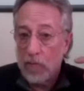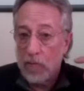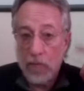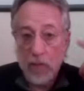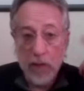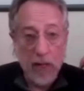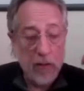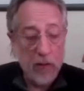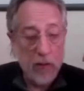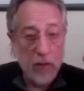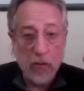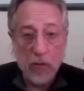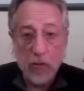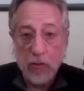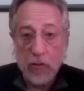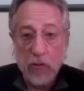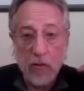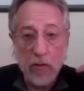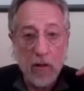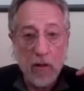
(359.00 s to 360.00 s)
It just
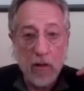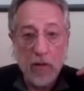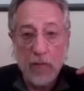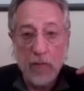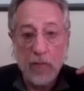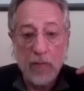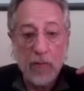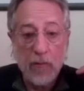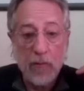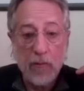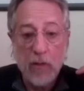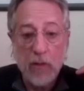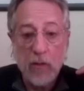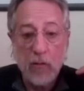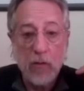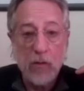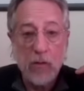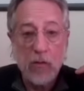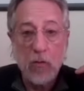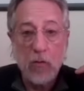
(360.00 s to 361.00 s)
turned off. It
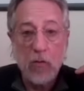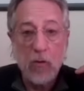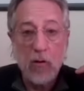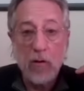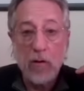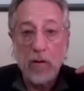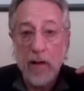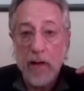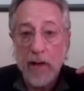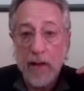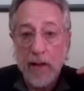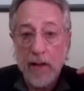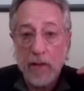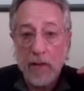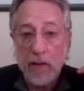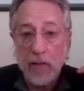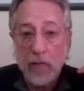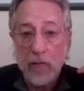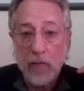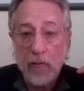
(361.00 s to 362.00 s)
was no longer
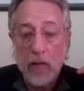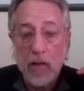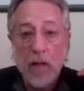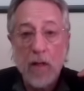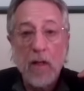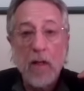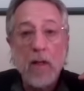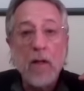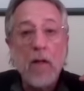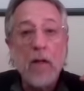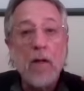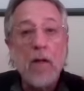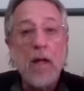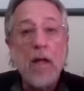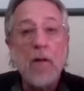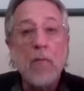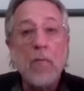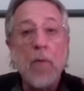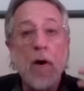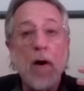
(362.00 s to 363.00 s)
active.
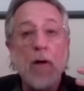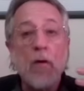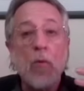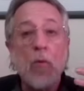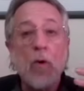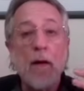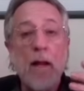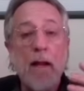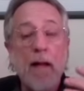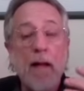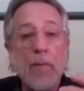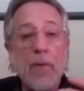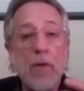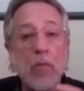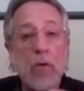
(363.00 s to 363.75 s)
But what happened